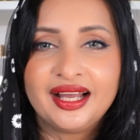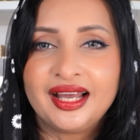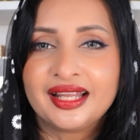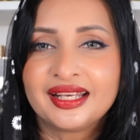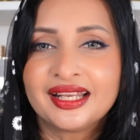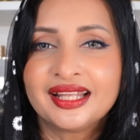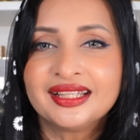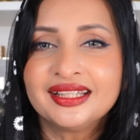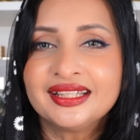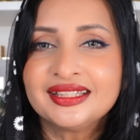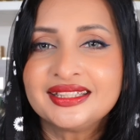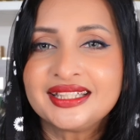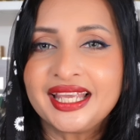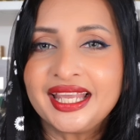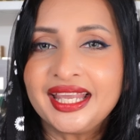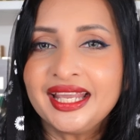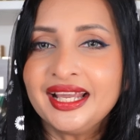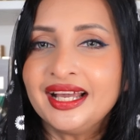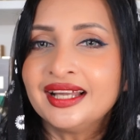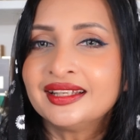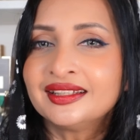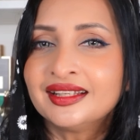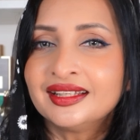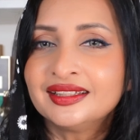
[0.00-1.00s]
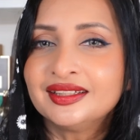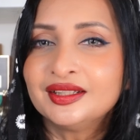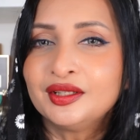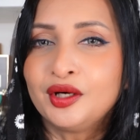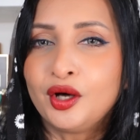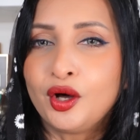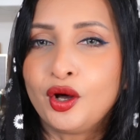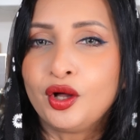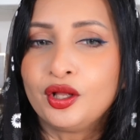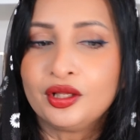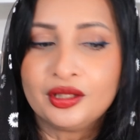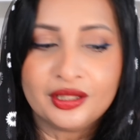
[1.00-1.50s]
Another day, another
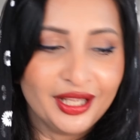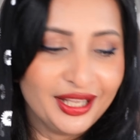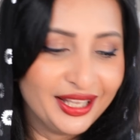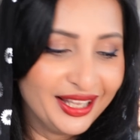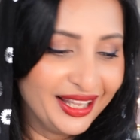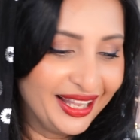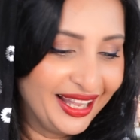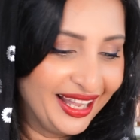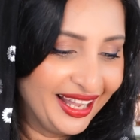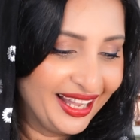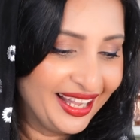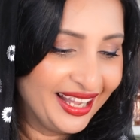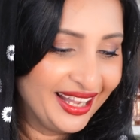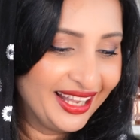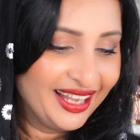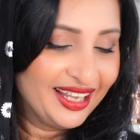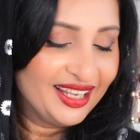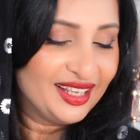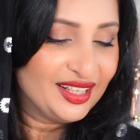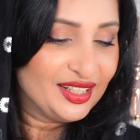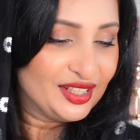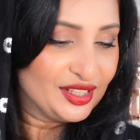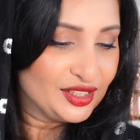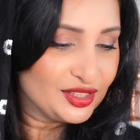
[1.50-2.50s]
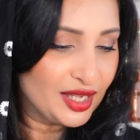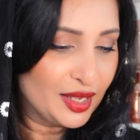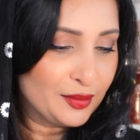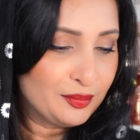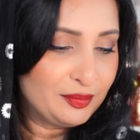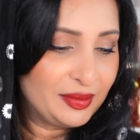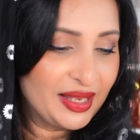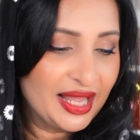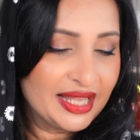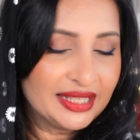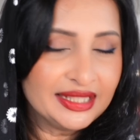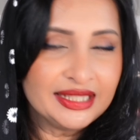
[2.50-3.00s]
haul. So
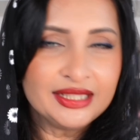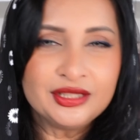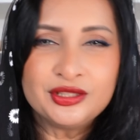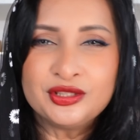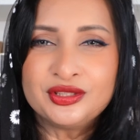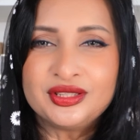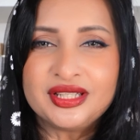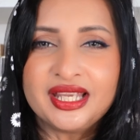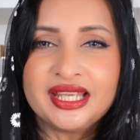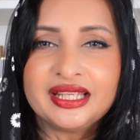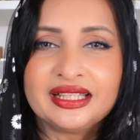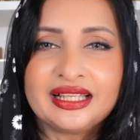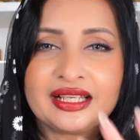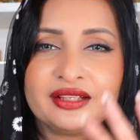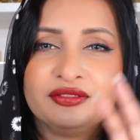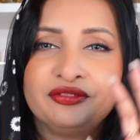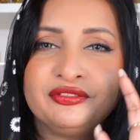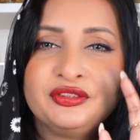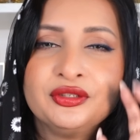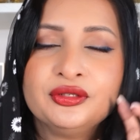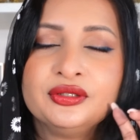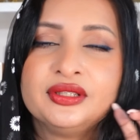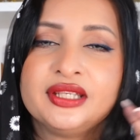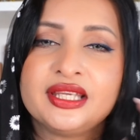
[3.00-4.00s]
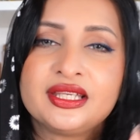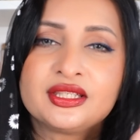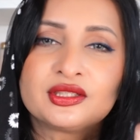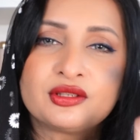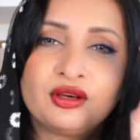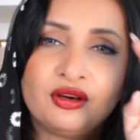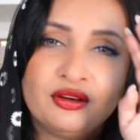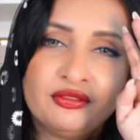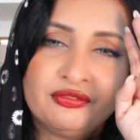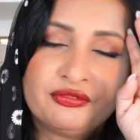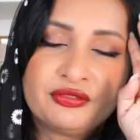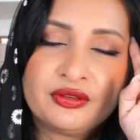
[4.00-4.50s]
I'm planning to take like a few days
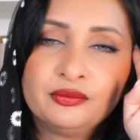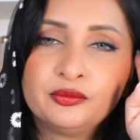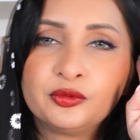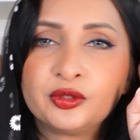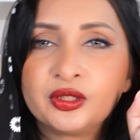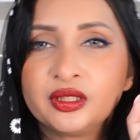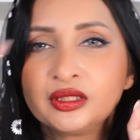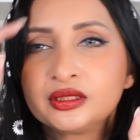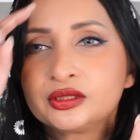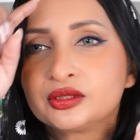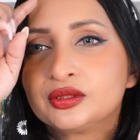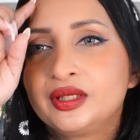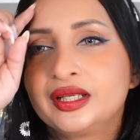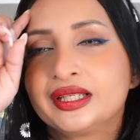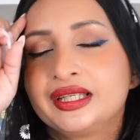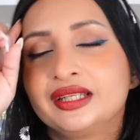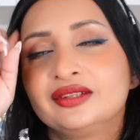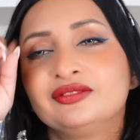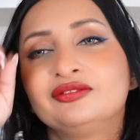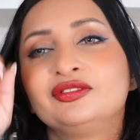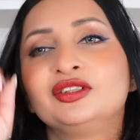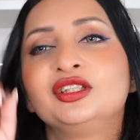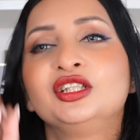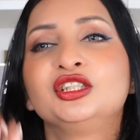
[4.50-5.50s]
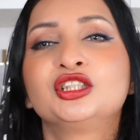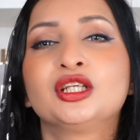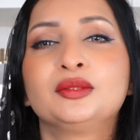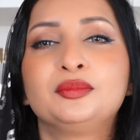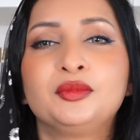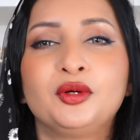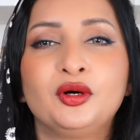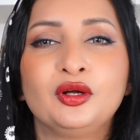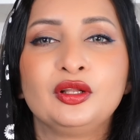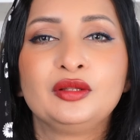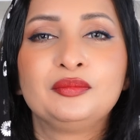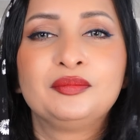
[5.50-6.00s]
off from work so I can finish
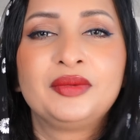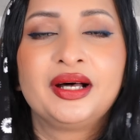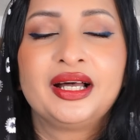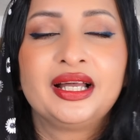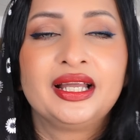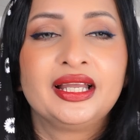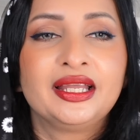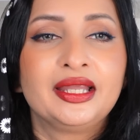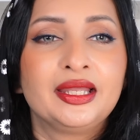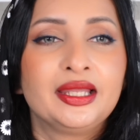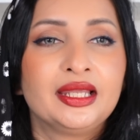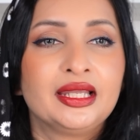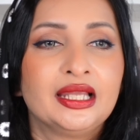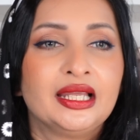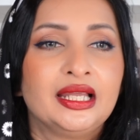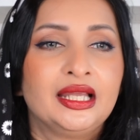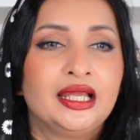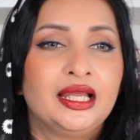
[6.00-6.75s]
up all my